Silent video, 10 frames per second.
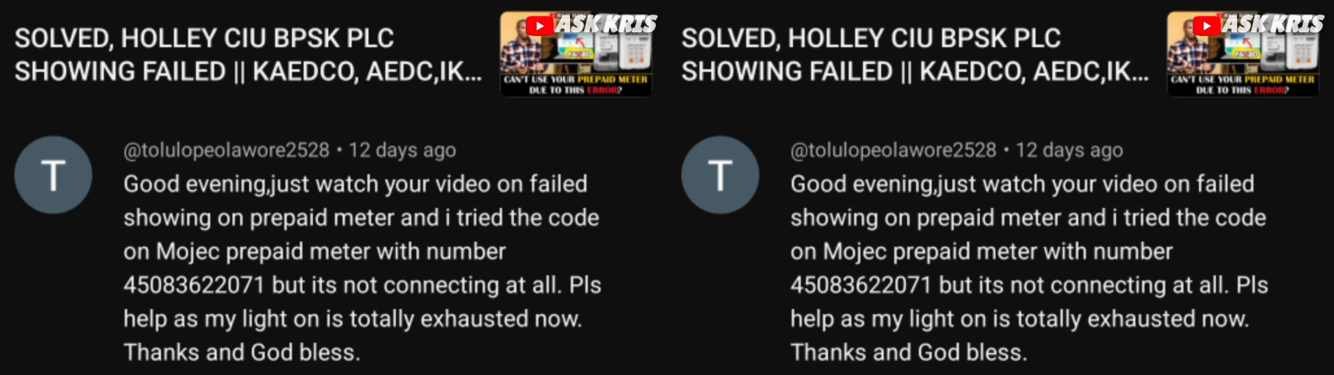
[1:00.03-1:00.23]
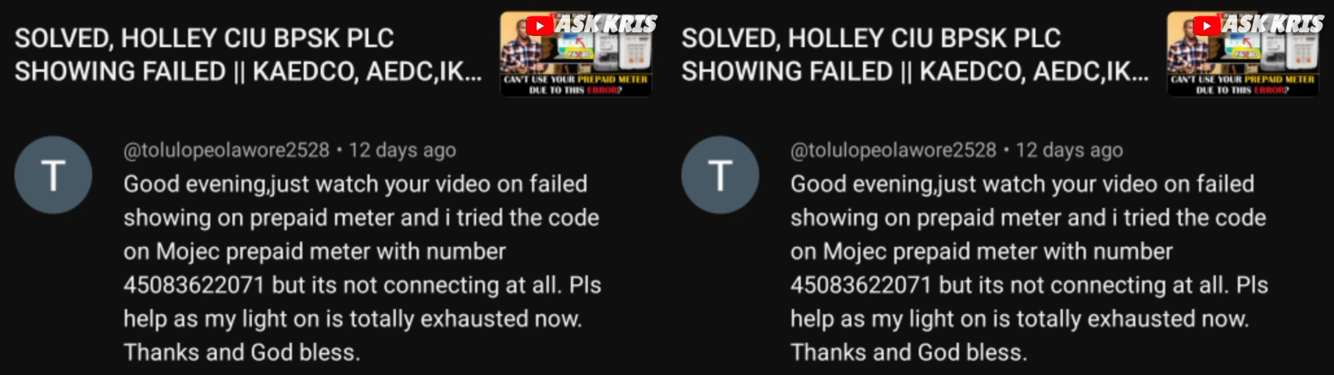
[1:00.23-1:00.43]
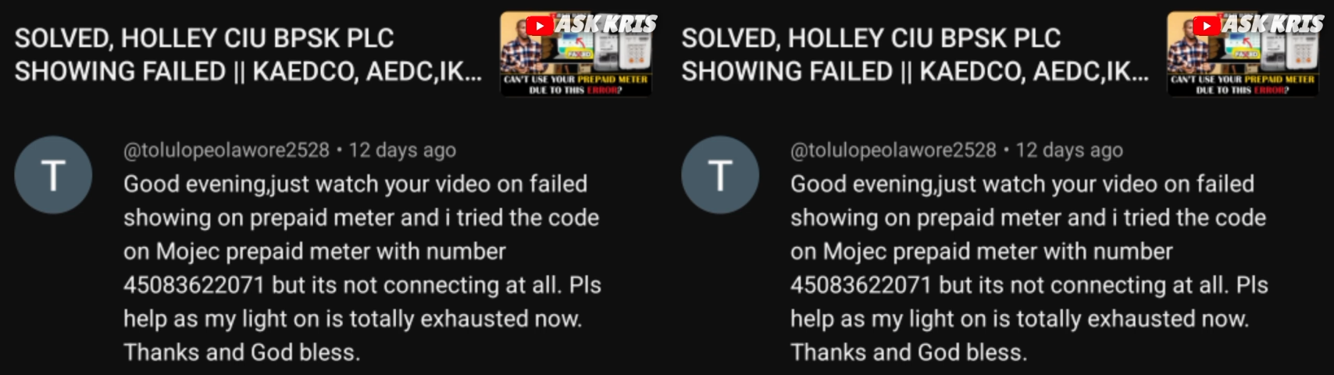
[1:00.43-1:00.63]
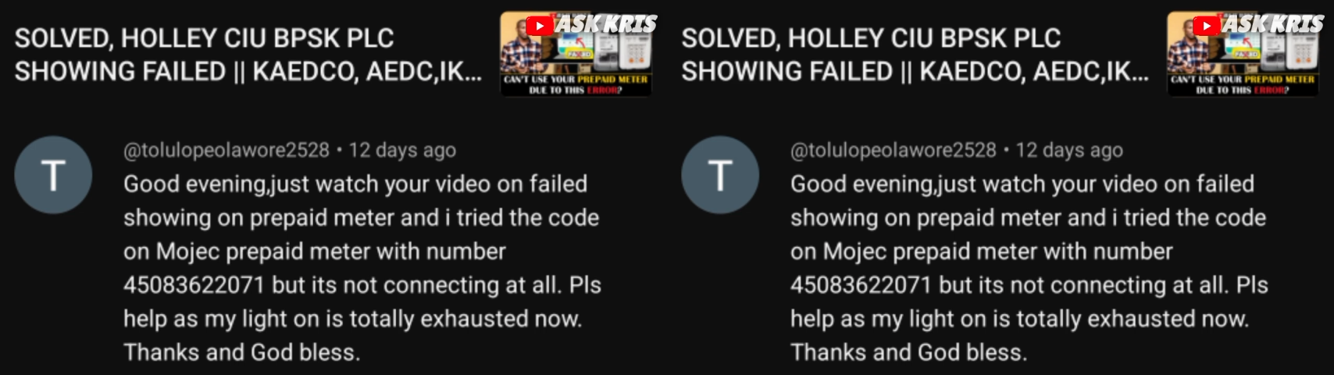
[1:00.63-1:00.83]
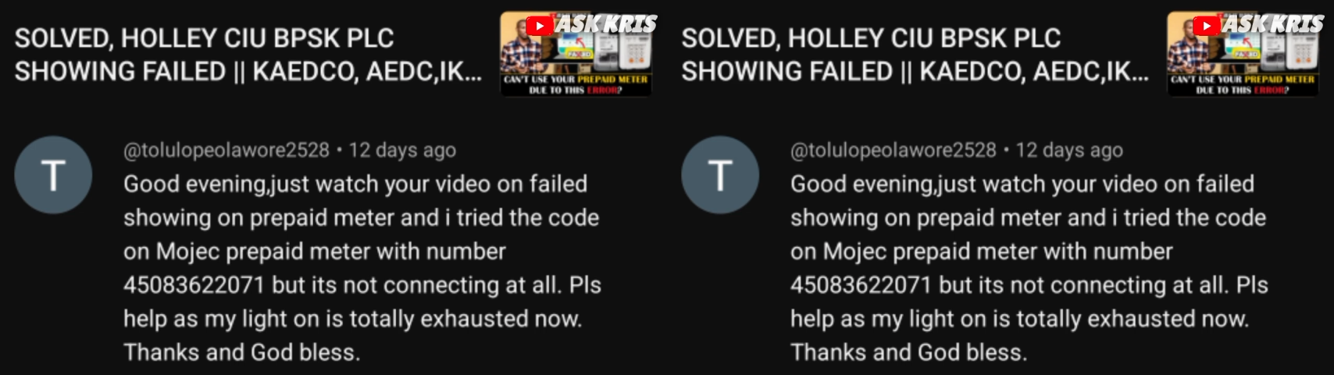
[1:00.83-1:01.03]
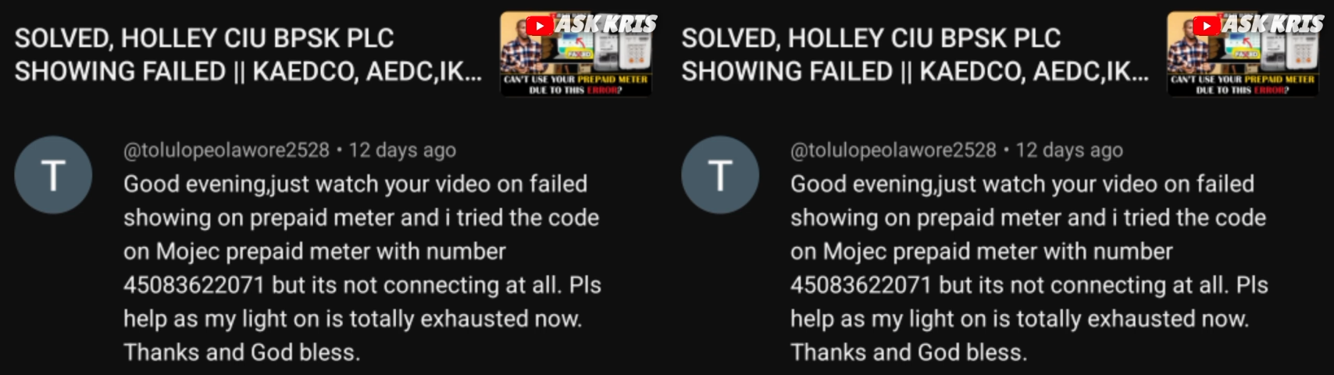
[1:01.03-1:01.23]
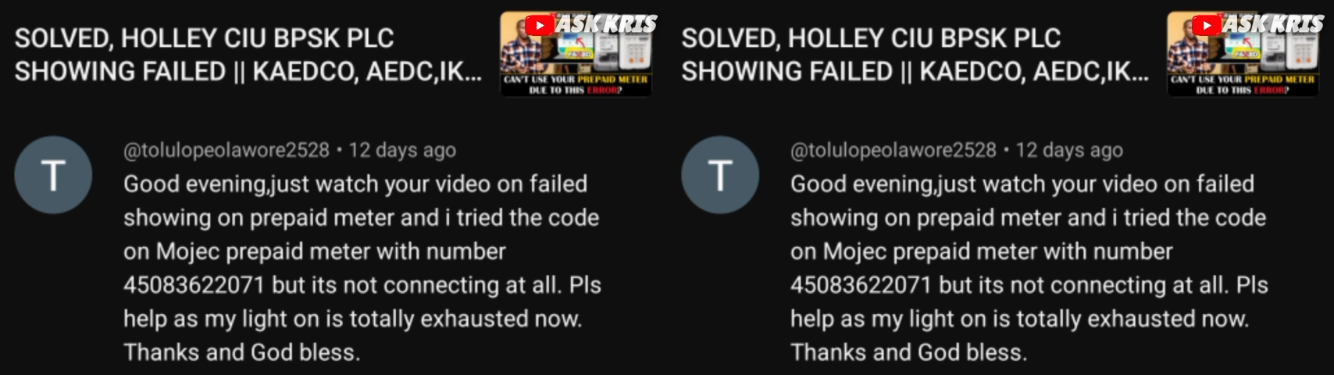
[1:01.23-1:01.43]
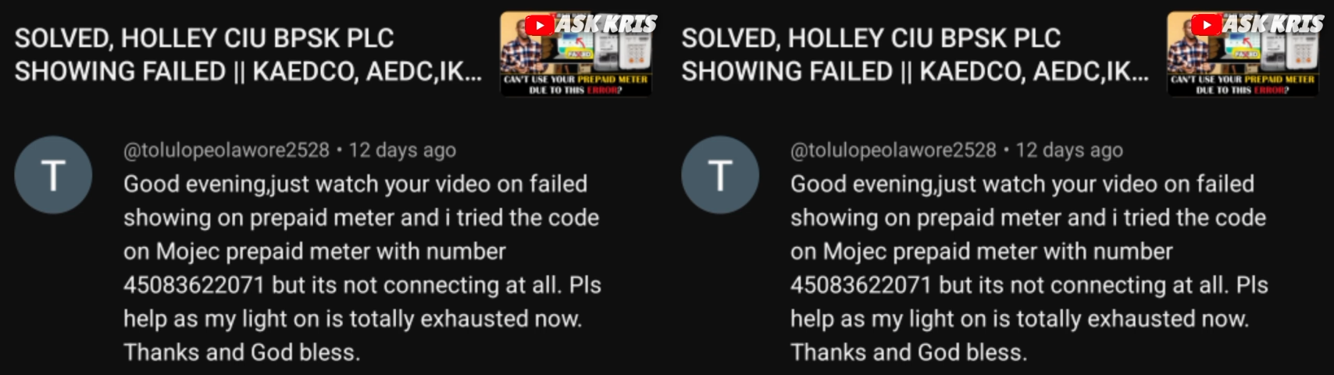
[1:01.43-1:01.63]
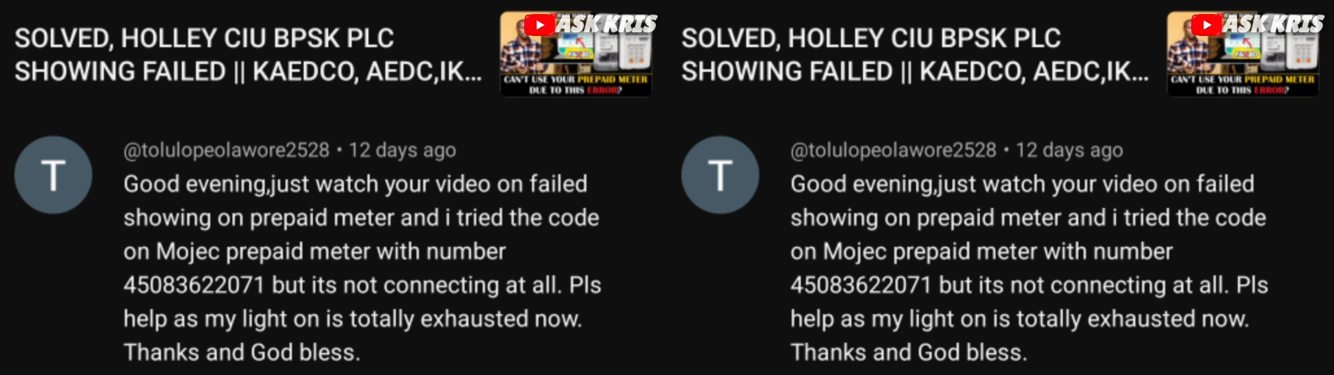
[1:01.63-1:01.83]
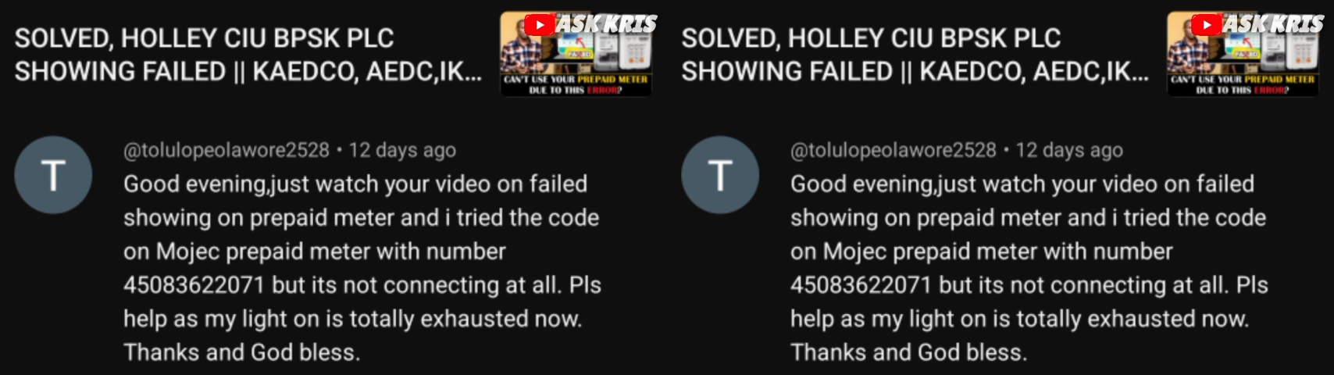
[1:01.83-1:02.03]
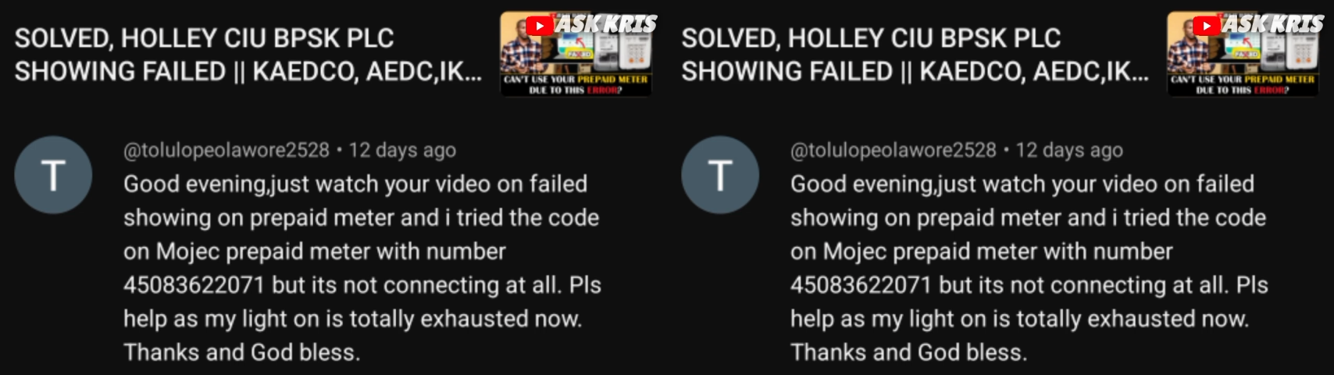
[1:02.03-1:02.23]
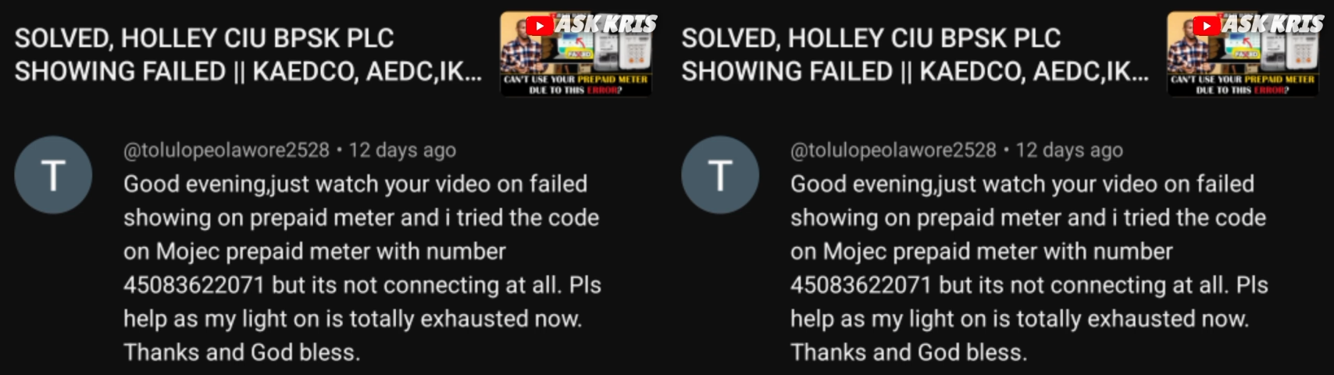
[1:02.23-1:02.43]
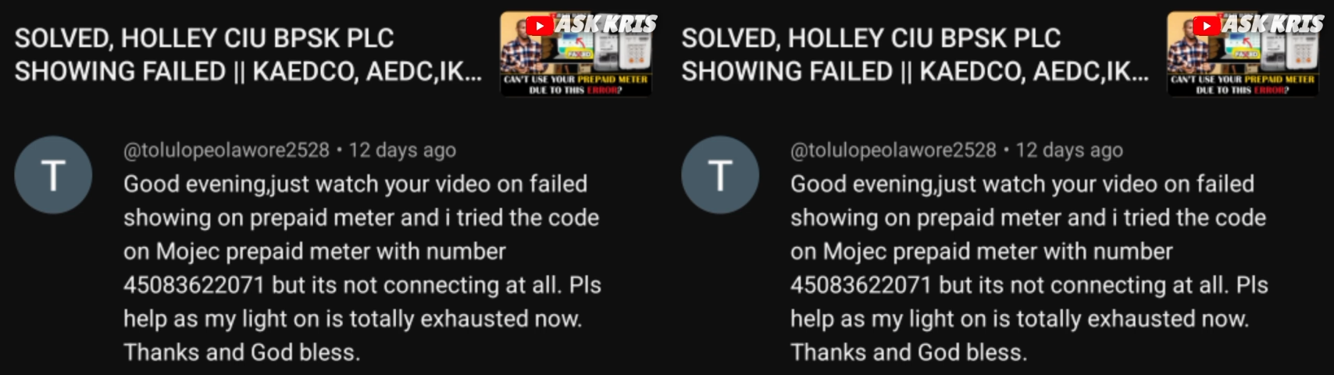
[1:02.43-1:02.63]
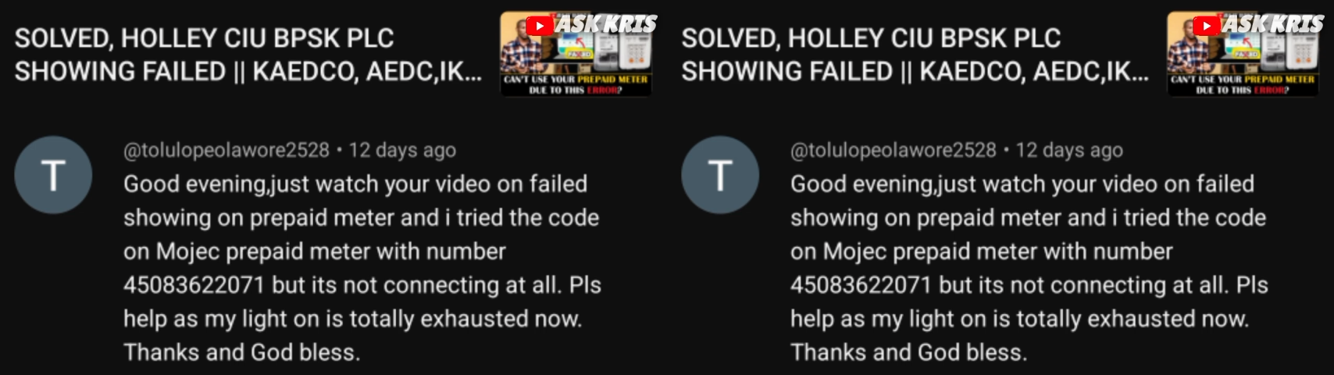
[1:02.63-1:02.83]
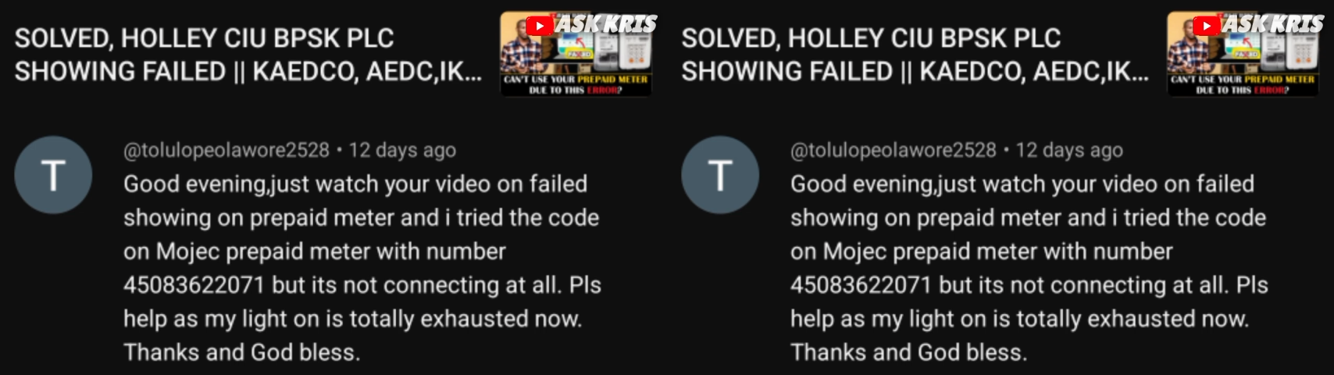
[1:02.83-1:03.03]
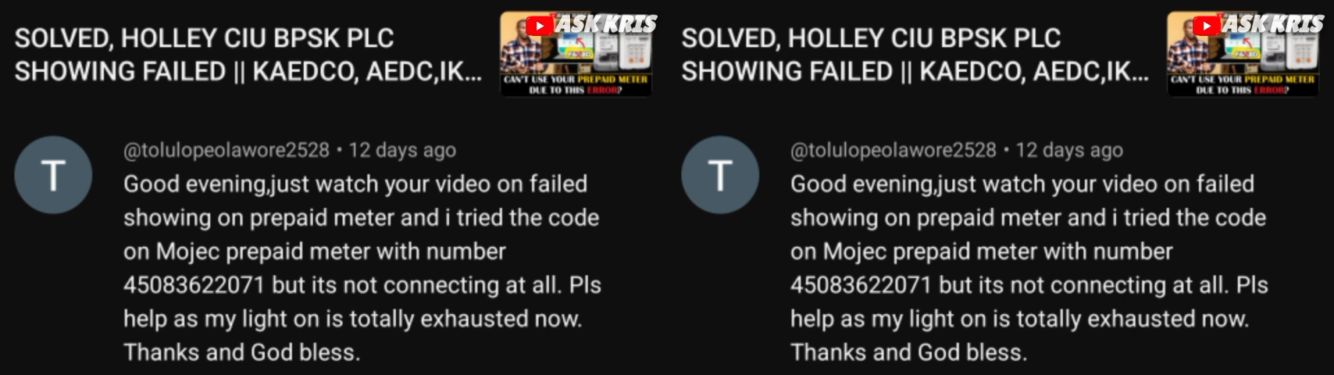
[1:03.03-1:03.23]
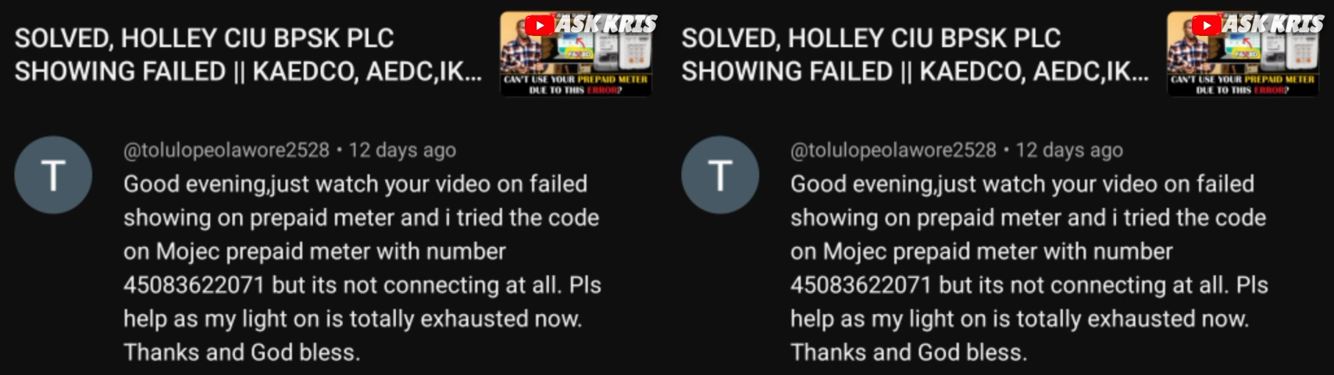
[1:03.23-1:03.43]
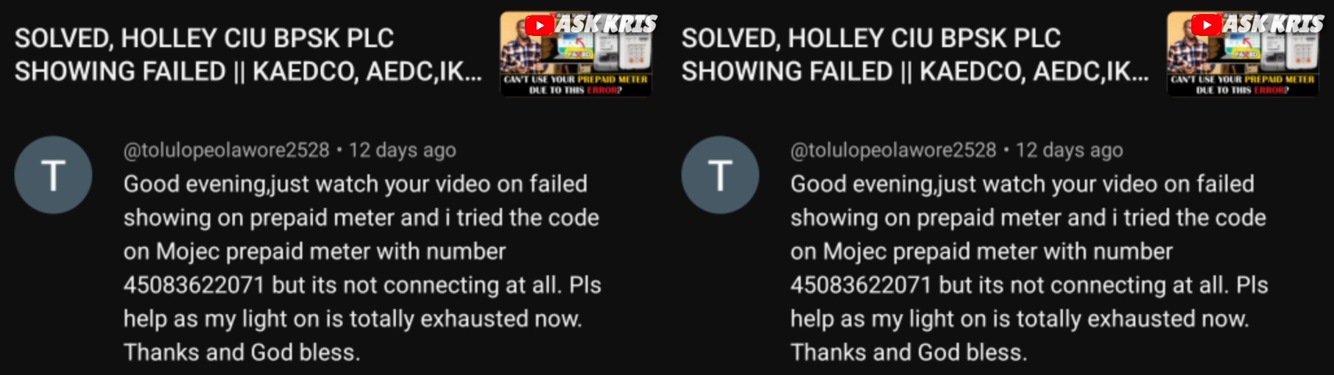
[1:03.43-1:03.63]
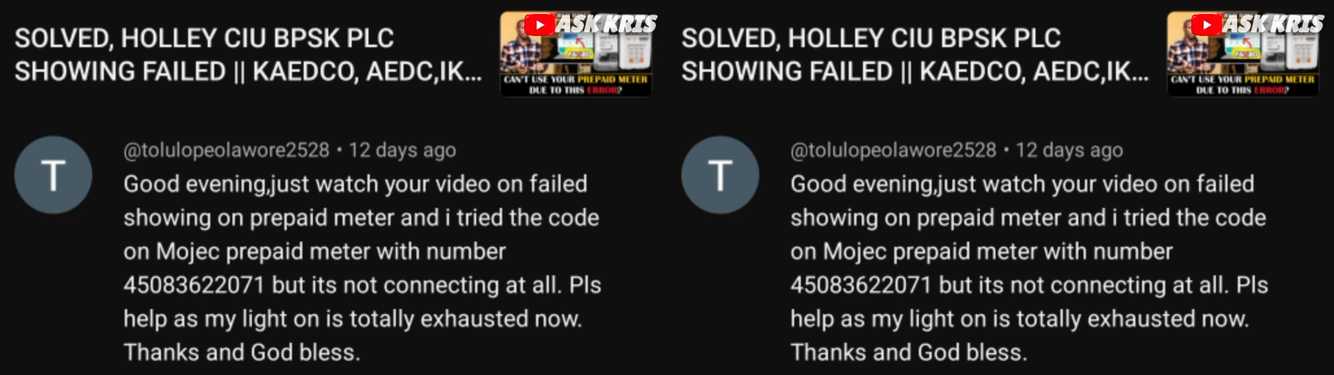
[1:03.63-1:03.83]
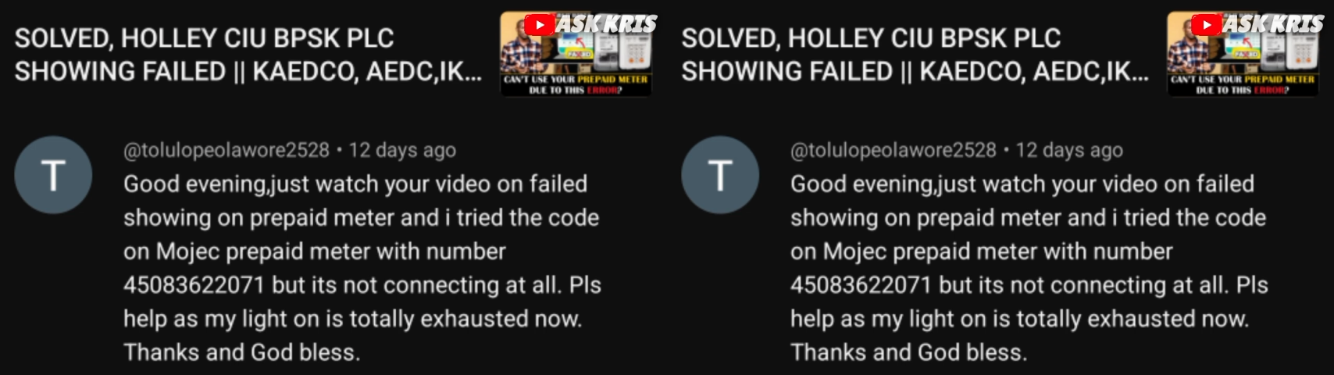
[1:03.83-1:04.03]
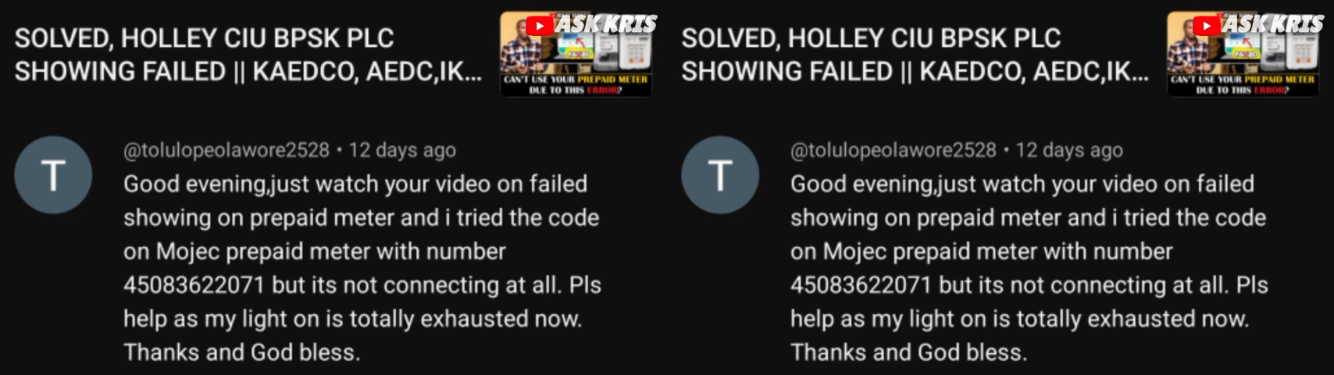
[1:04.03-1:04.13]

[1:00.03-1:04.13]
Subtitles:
No face is visible, so there are no lips to read.